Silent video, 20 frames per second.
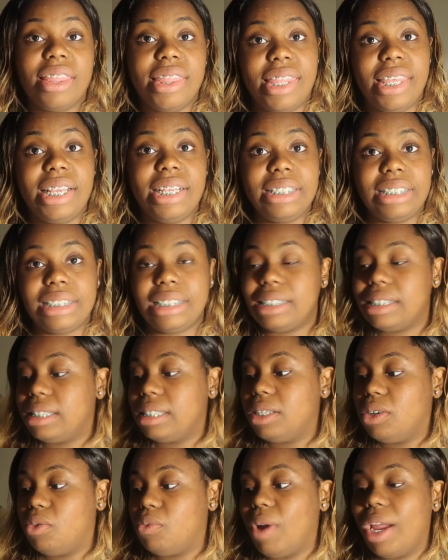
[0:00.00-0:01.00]
this
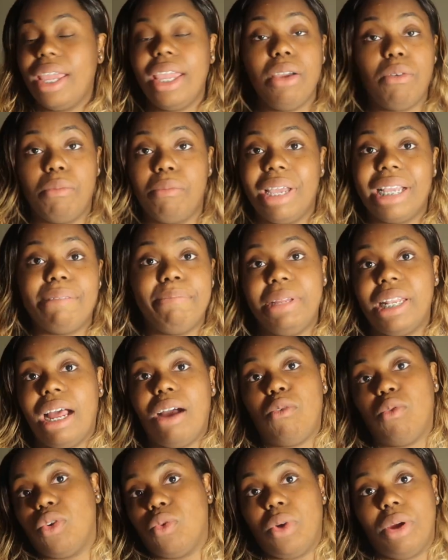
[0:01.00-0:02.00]
right here will make me
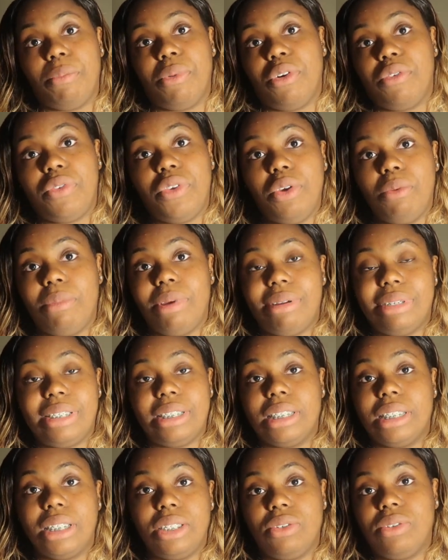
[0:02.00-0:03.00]
not want to wear perfume which
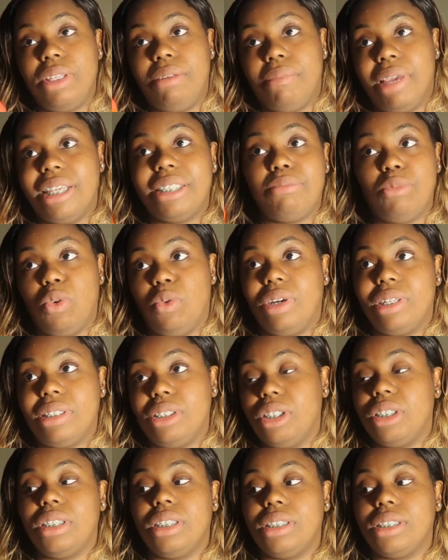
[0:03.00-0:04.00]
literally makes me want
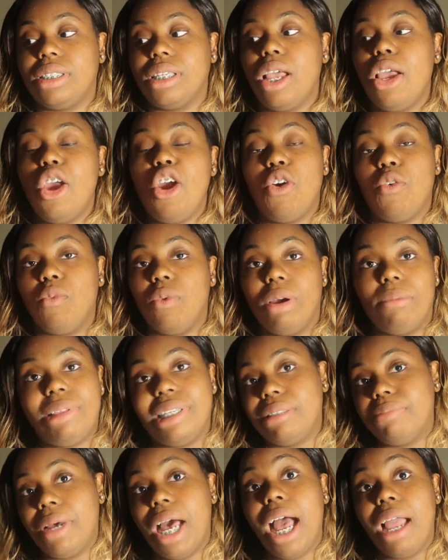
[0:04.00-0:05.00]
to just rub
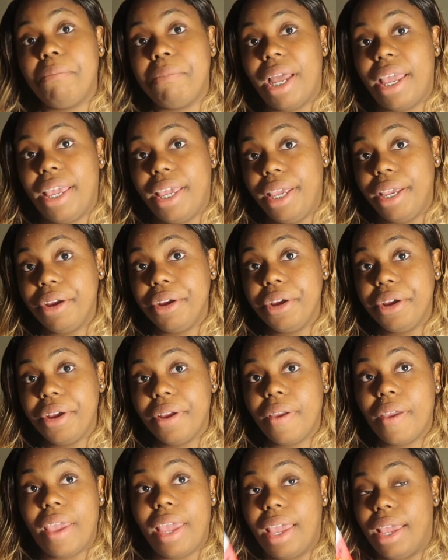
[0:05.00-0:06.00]
this behind my
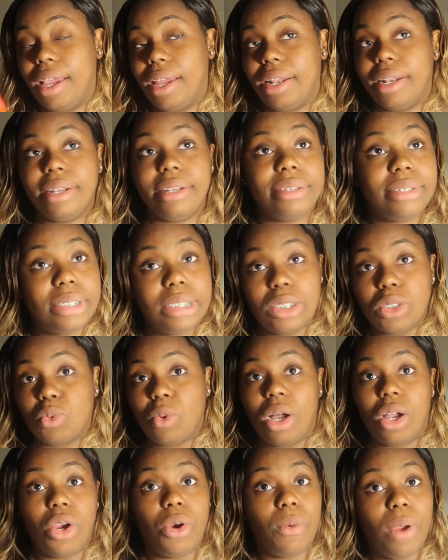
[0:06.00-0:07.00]
ear and just
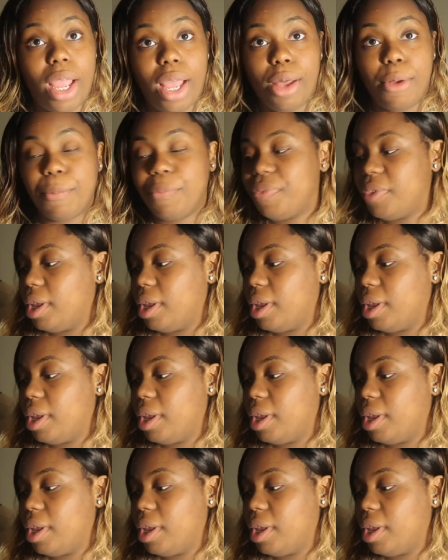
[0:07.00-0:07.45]
walk around